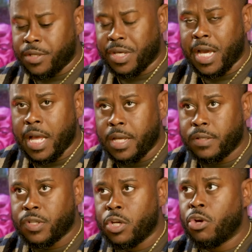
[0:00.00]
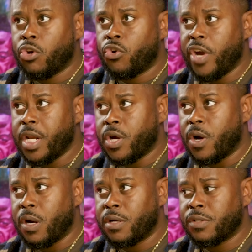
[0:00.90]
you guys, credit
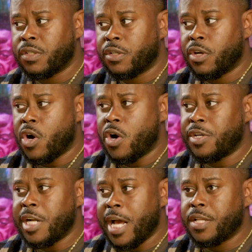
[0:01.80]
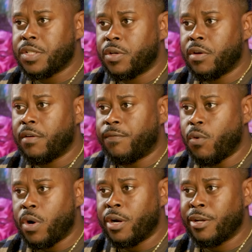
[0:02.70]
cards are not
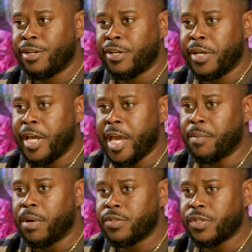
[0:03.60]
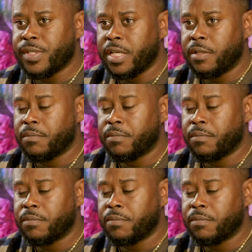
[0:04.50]
for an emergency.